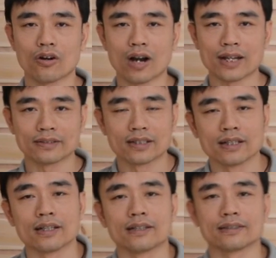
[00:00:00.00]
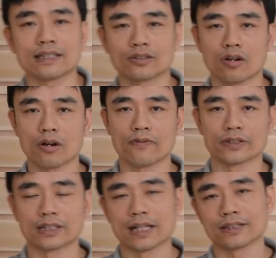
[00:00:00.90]
Alright, that's all for
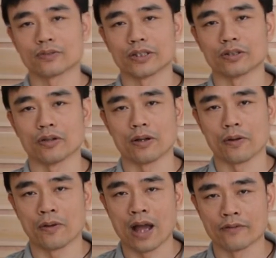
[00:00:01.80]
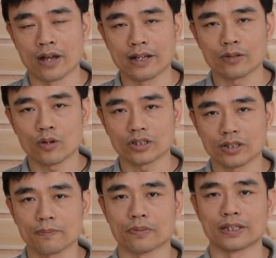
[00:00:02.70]
today's video. If you have any
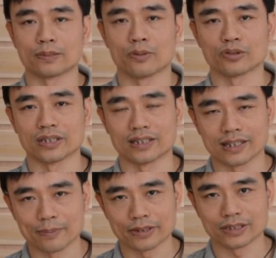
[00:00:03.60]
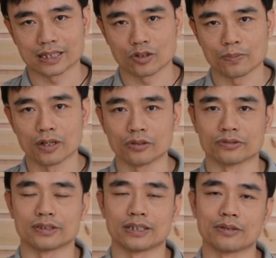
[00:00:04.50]
question, please post in the comment section below.
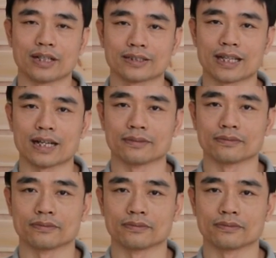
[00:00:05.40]
See you next time.